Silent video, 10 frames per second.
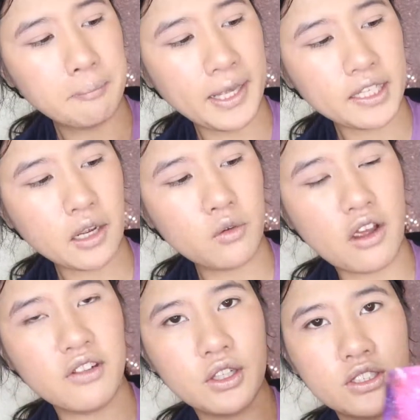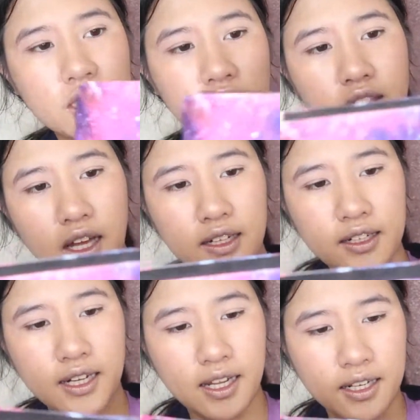Makeup Revolution
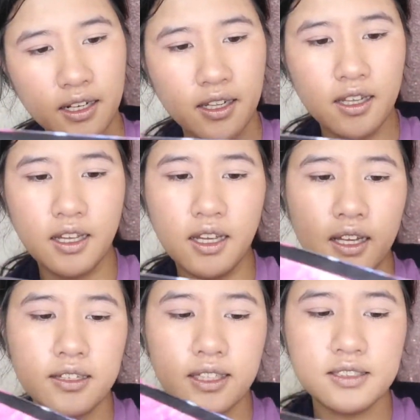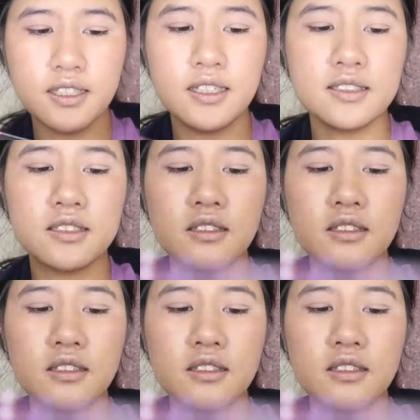London. This is